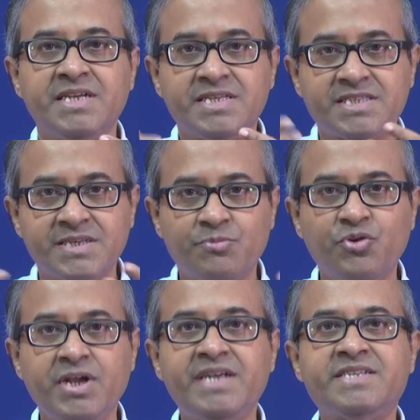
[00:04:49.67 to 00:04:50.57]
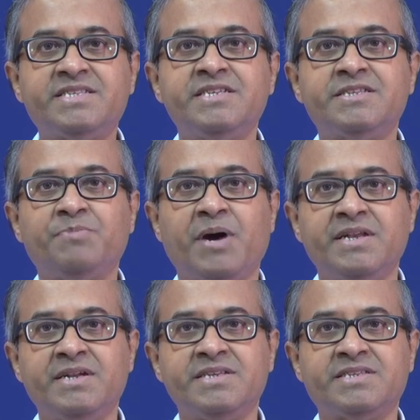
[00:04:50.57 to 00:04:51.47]
simulates this
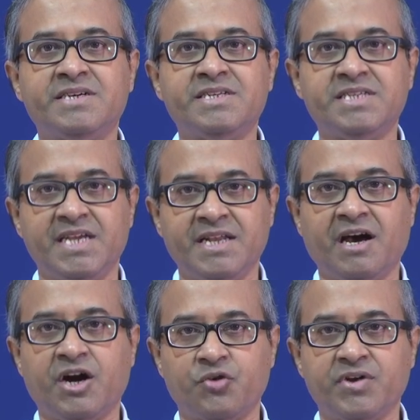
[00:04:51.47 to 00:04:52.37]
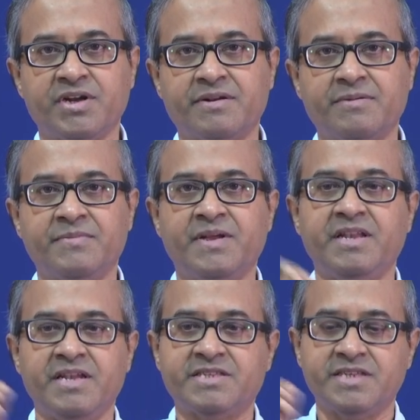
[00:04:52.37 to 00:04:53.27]
binary search in hardware.
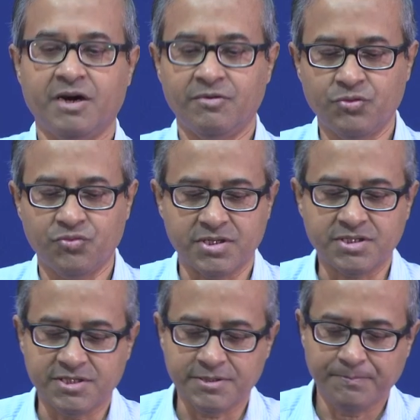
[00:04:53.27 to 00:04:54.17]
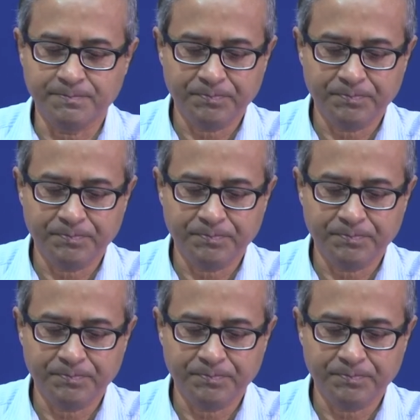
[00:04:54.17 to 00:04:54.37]
Let us see how it works.